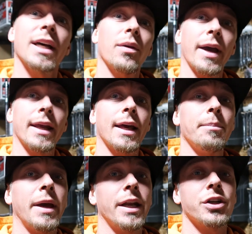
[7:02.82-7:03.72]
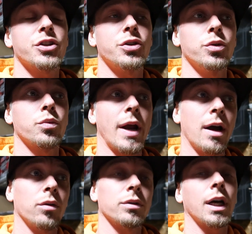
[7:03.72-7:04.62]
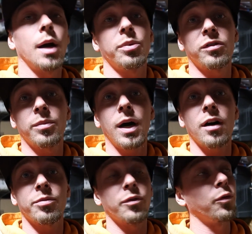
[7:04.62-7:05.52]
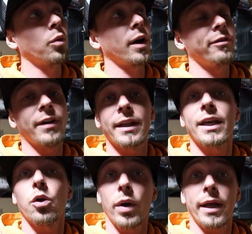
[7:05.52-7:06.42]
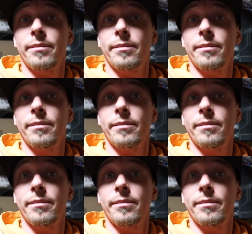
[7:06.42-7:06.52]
out, and I managed to round a couple of them off before I finally quit.